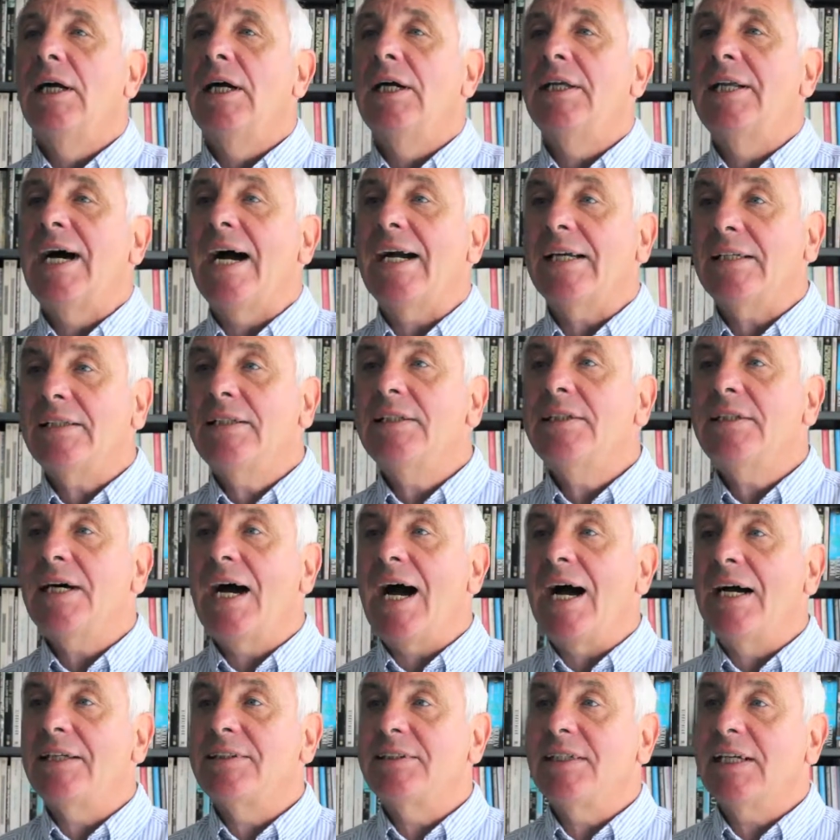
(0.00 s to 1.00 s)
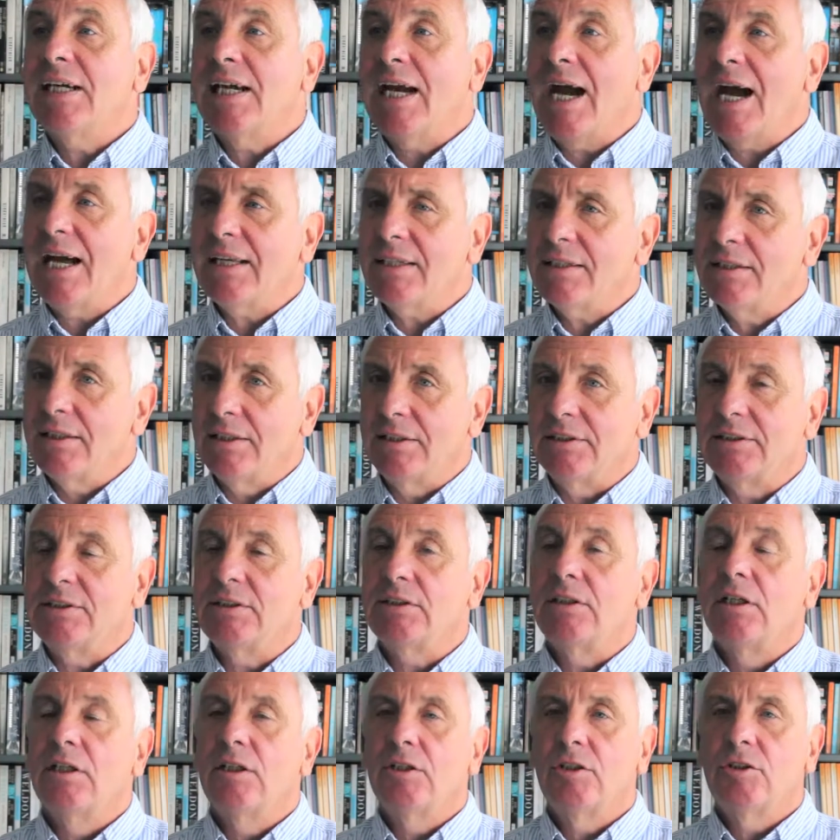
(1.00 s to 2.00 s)
it acted as a
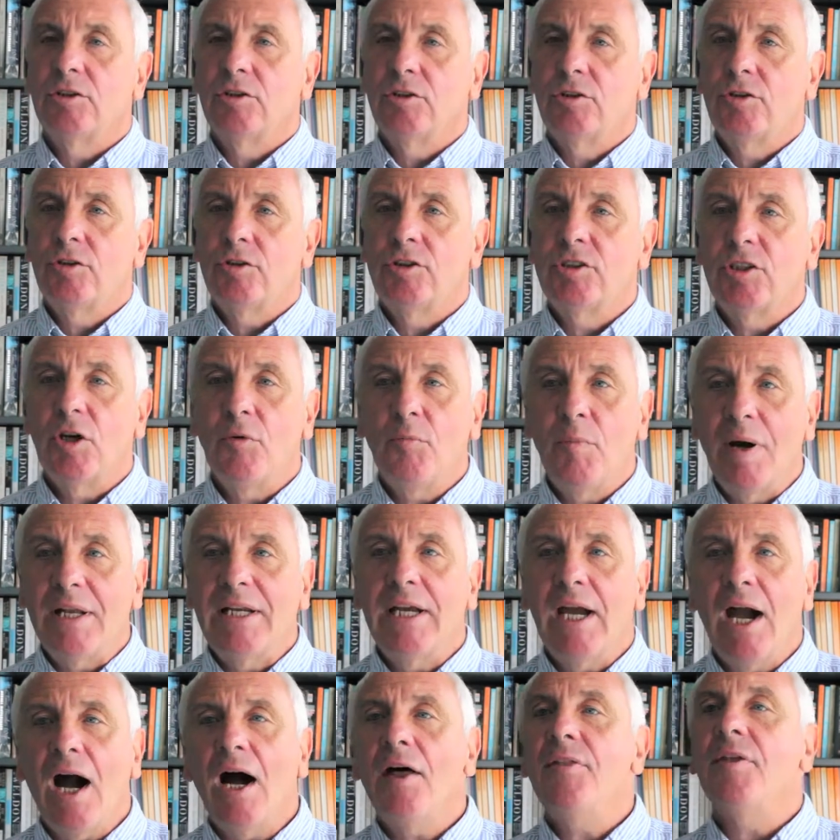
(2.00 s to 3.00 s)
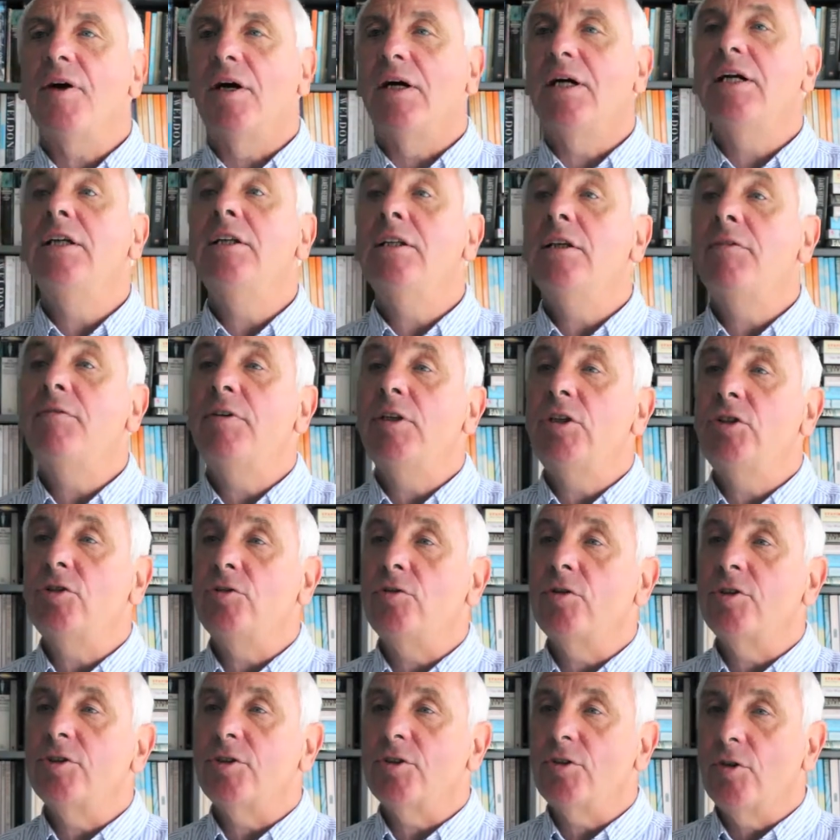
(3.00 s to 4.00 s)
catalyst to so many other
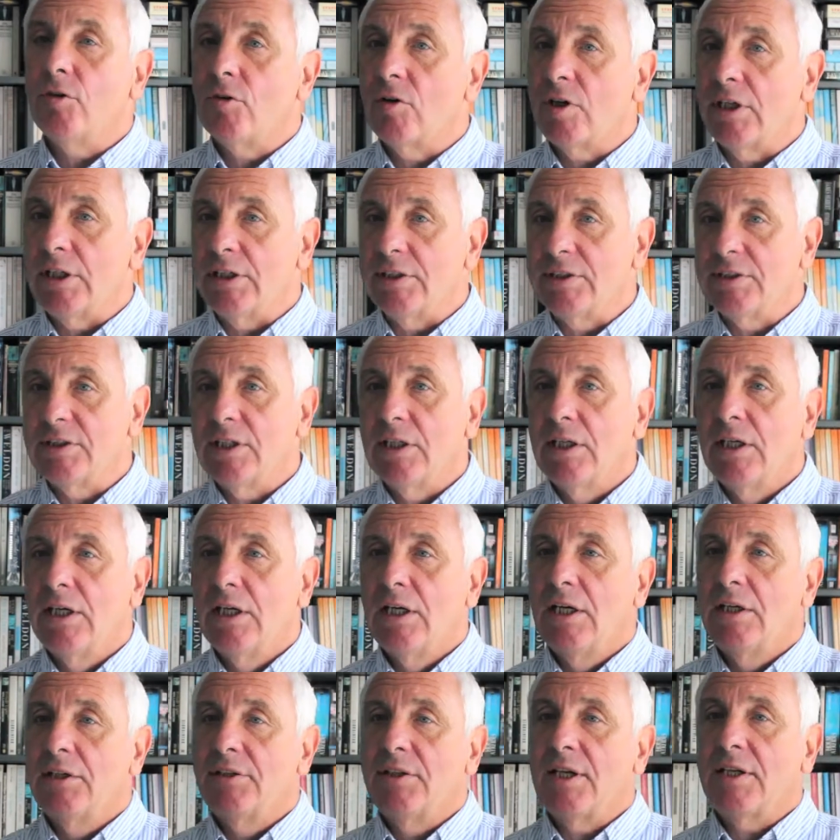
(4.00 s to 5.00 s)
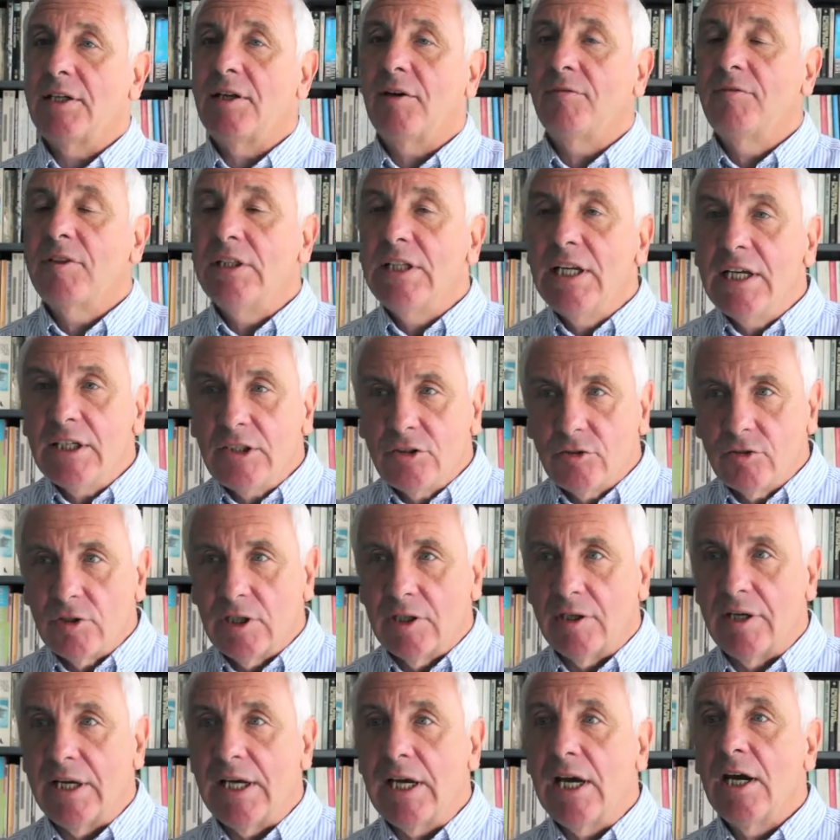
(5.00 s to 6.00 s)
individual stories that have
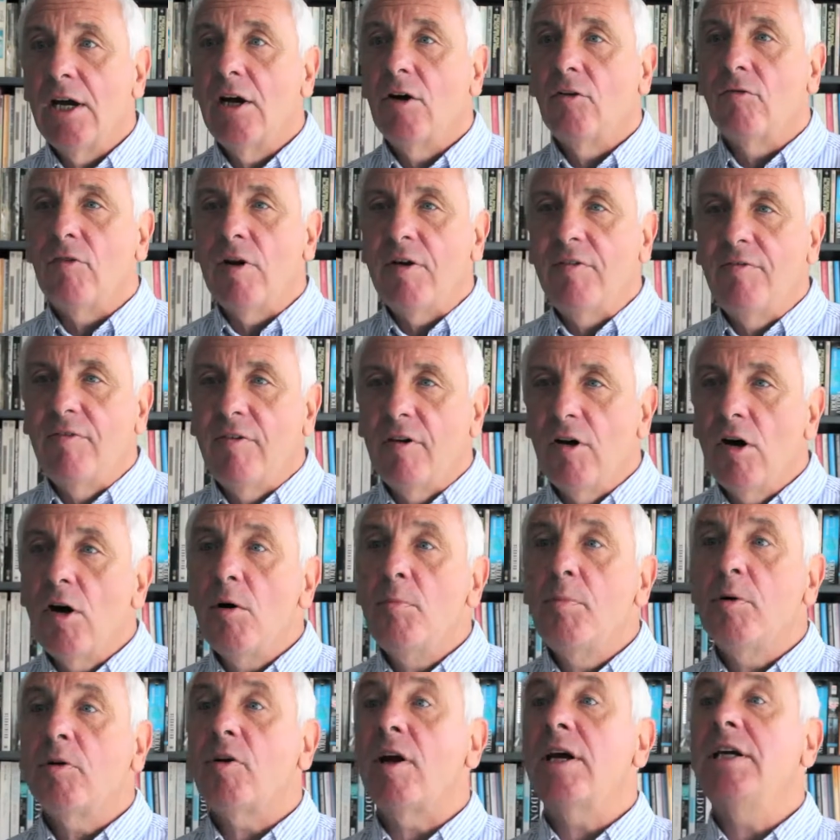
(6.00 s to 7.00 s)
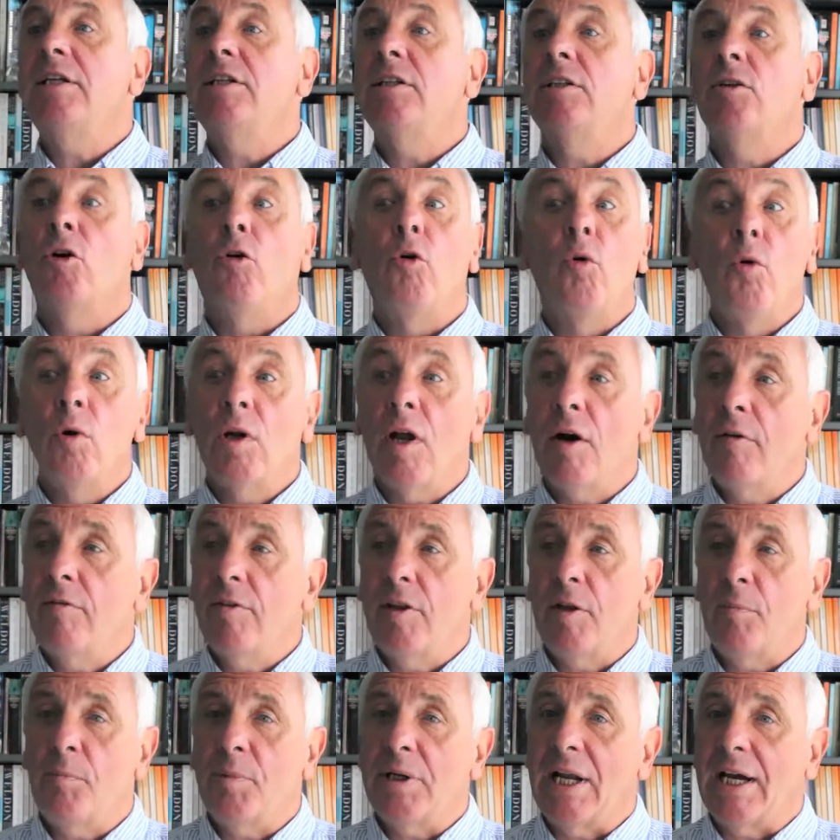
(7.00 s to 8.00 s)
literally reverberated all
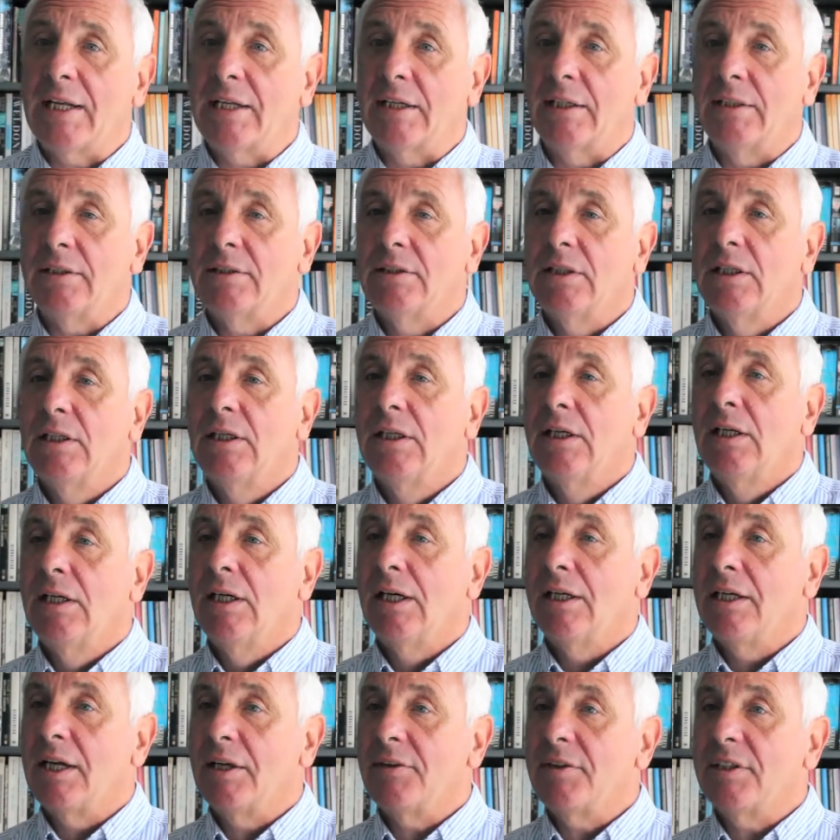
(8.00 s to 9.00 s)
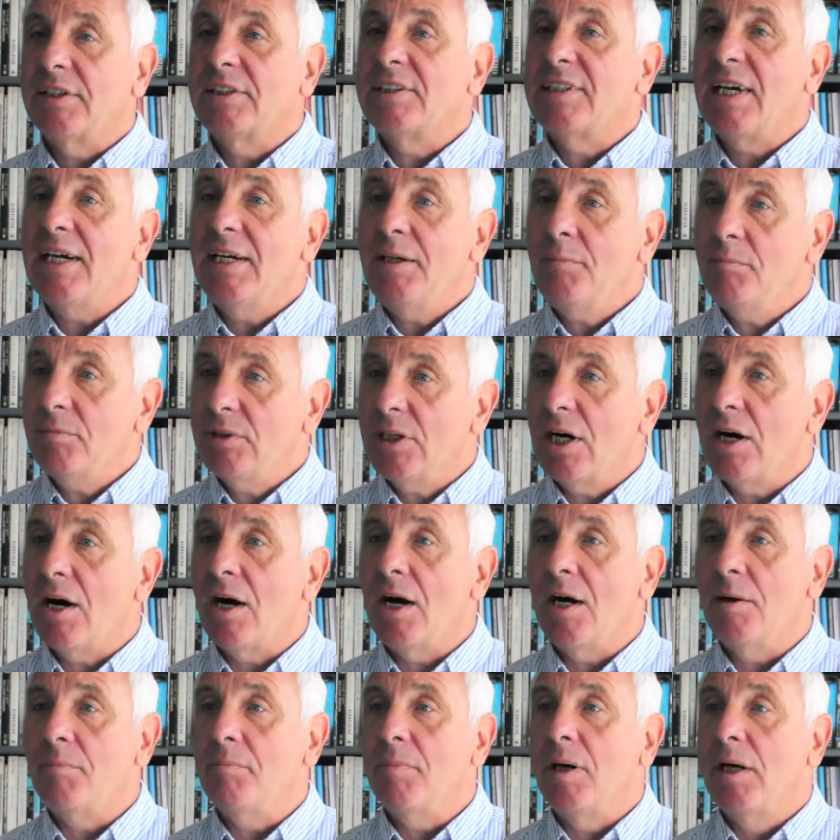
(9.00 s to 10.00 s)
over the planet and at the same
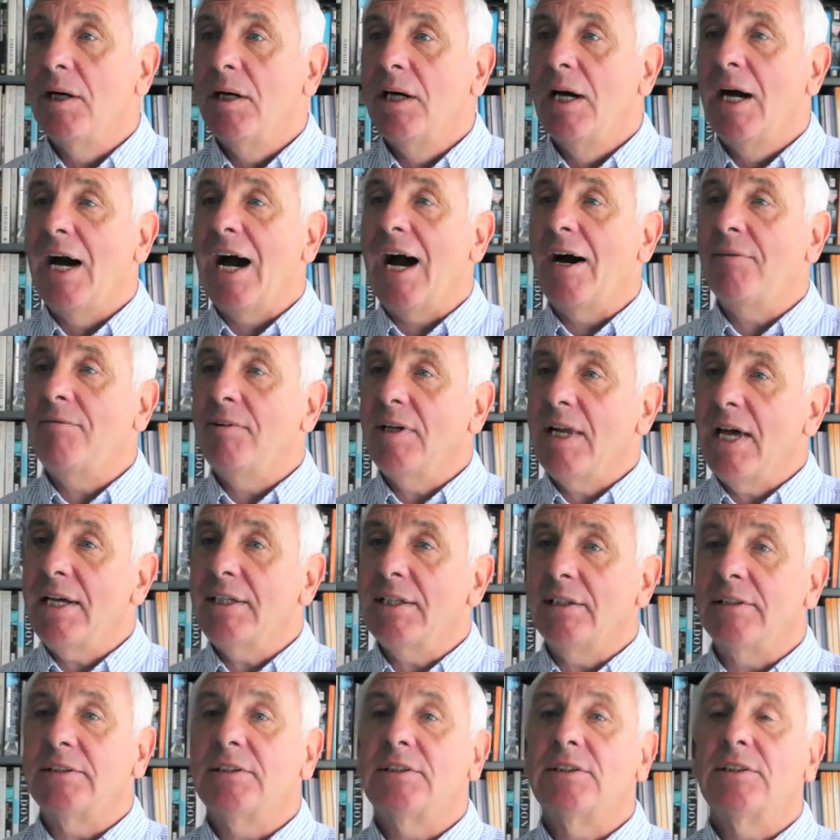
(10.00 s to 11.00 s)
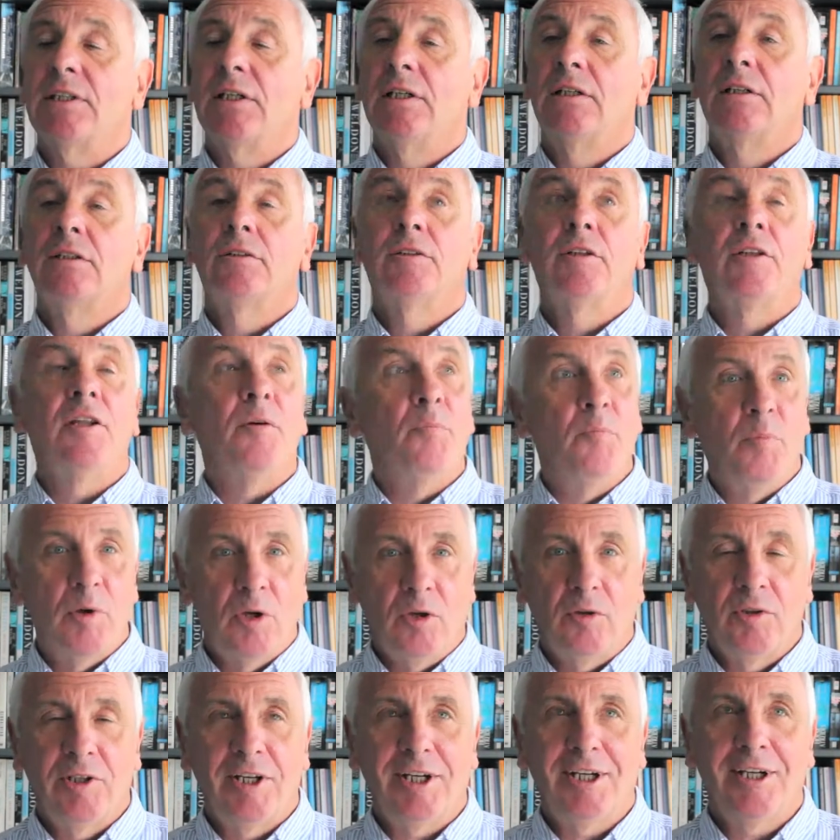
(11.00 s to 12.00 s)
time have led us to the
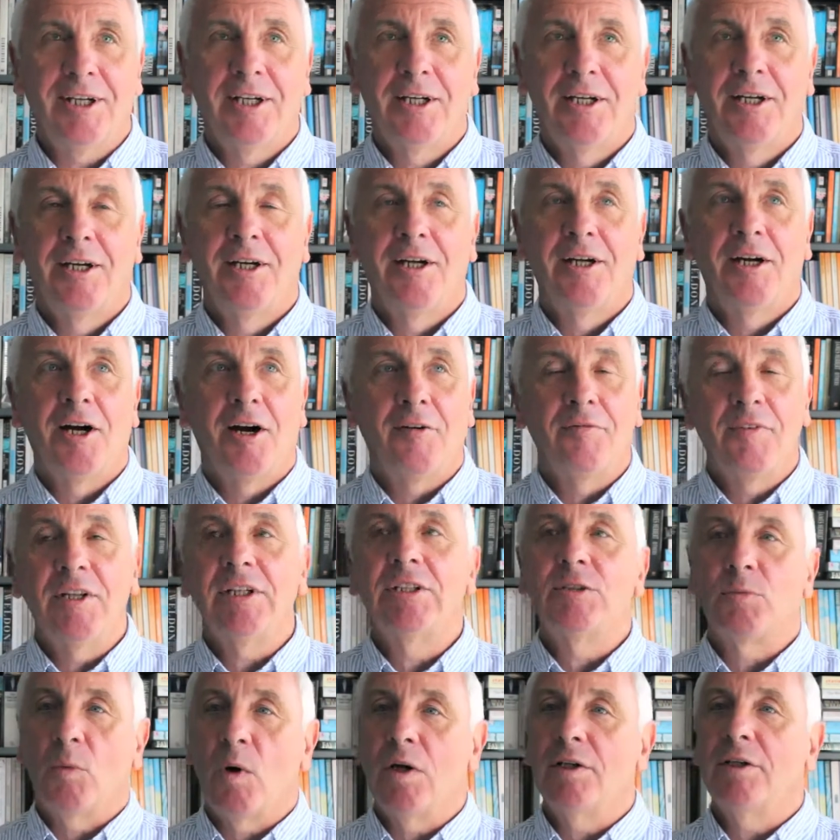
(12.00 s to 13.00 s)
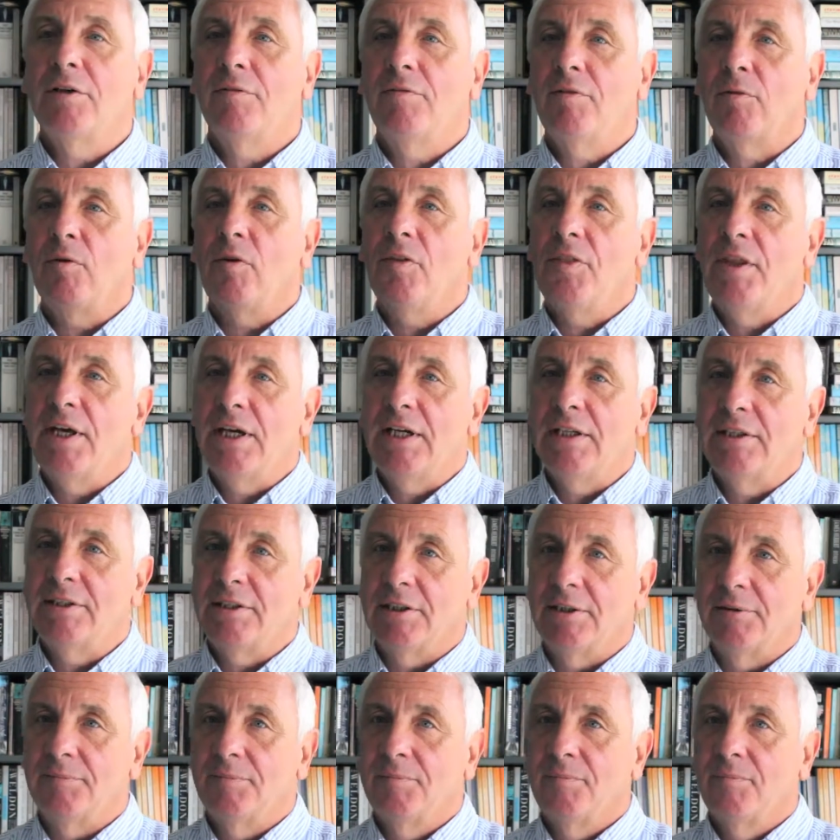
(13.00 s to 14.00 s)
building of this wonderful
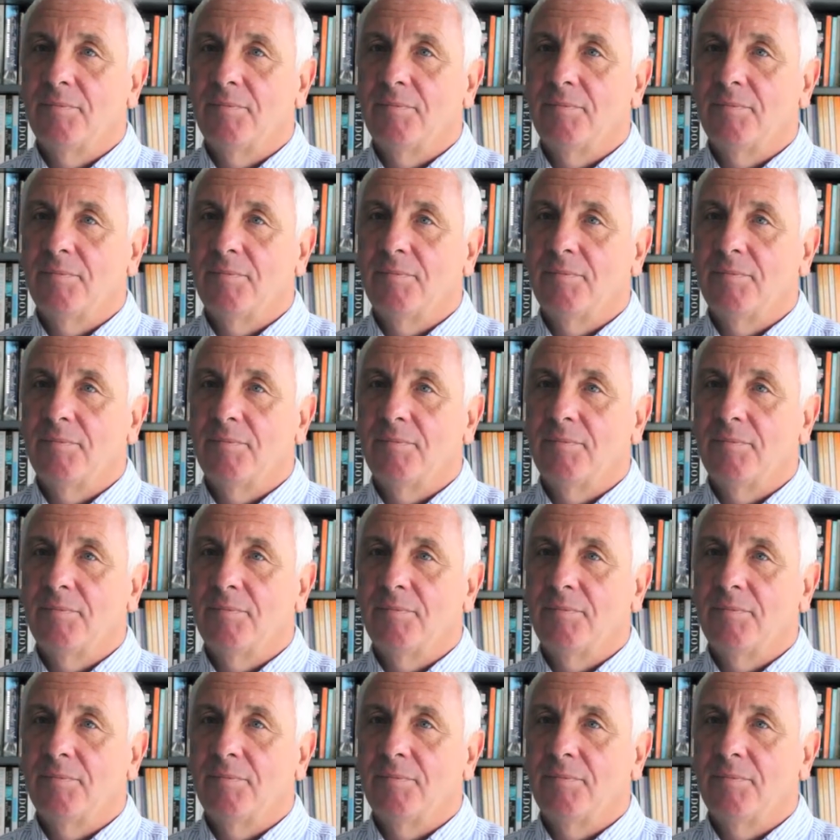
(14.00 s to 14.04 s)
theatre.